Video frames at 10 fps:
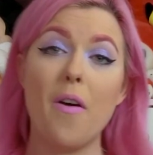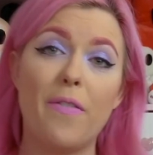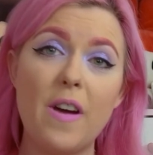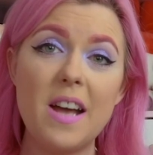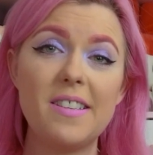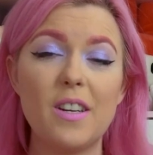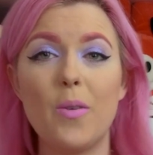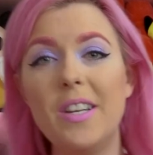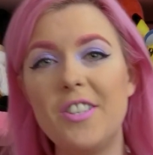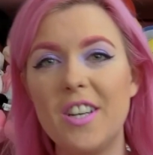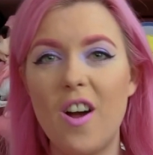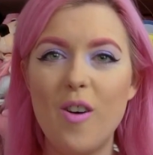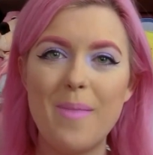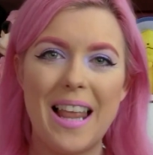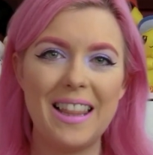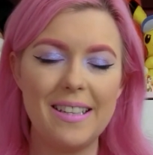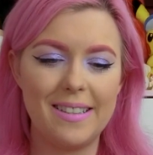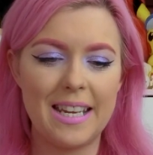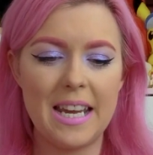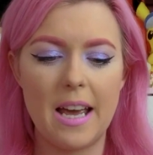First question on my
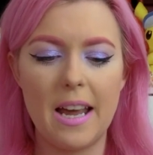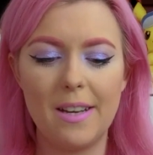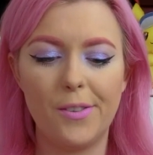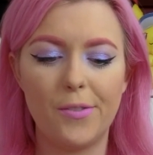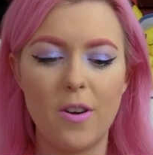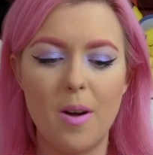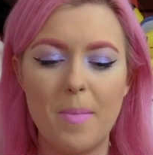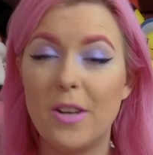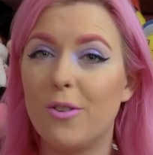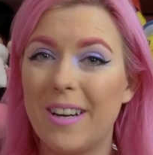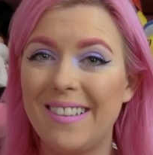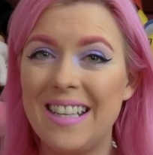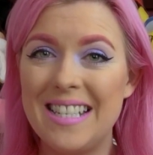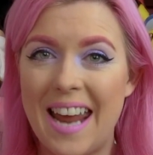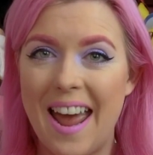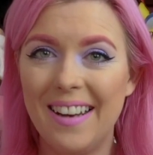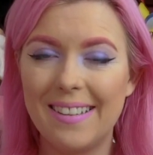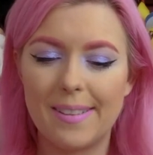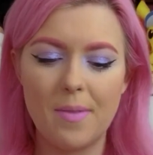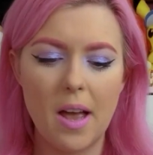list here is from Trixie Dance,